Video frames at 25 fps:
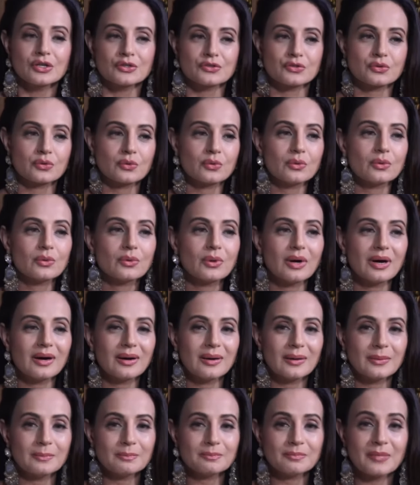So
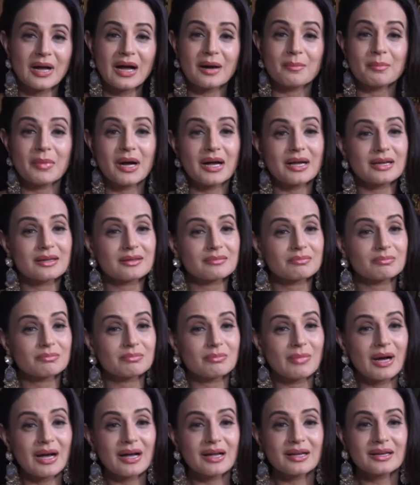my
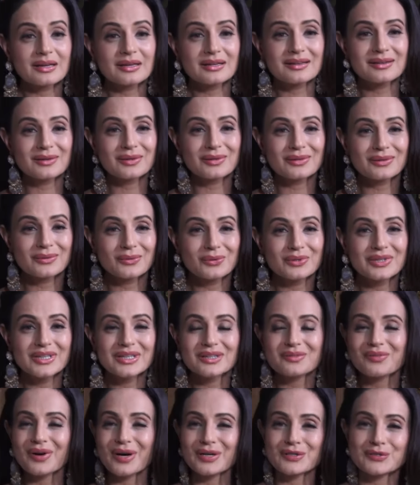only
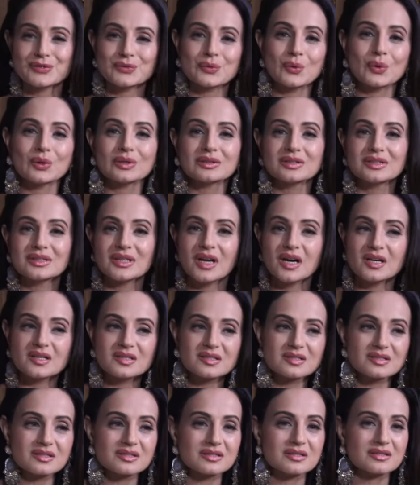advice to all the
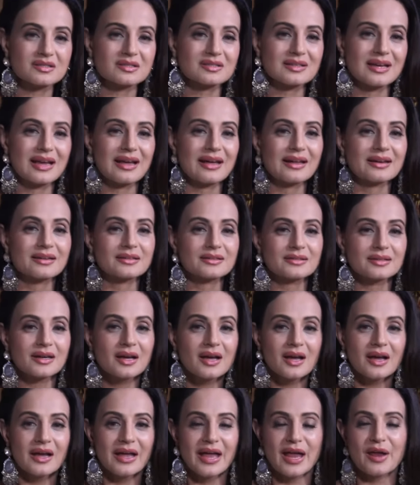youngsters and
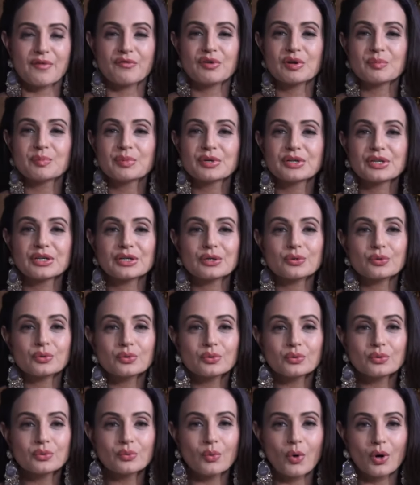everybody
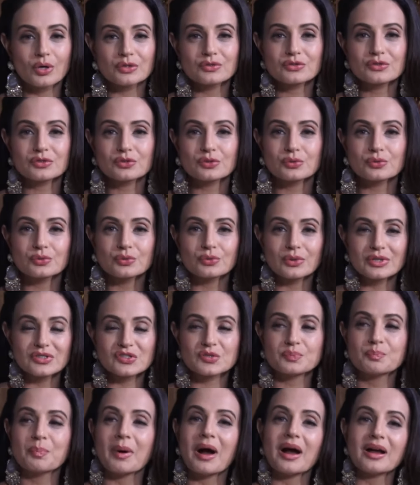who wants to
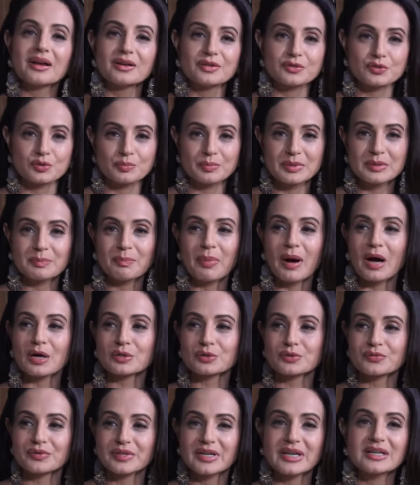aspire to be
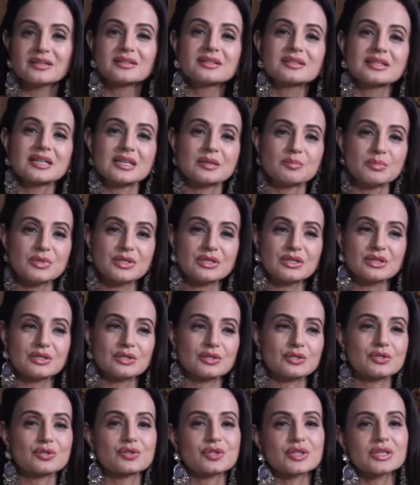part of an entertainment
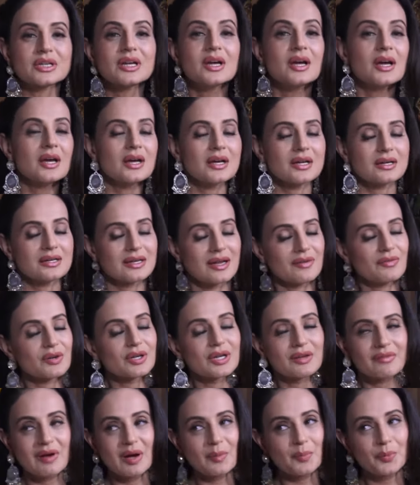industry, never
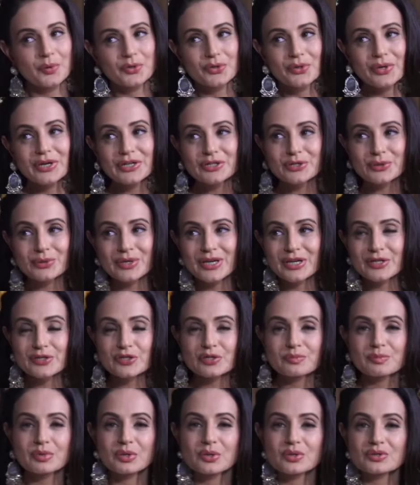give up on your
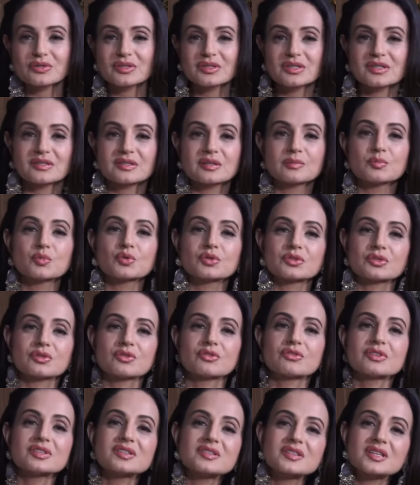education, because it is the most
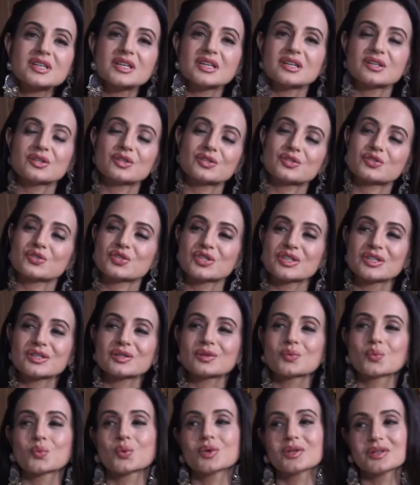risky industry in
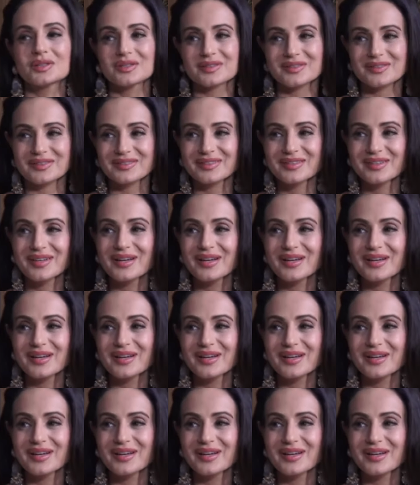the world.